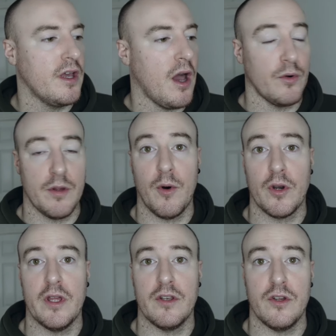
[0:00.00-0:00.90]
your
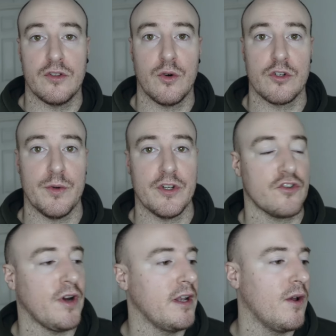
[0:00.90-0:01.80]
body and your torso in a
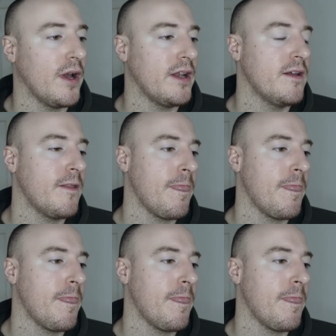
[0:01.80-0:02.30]
straight line,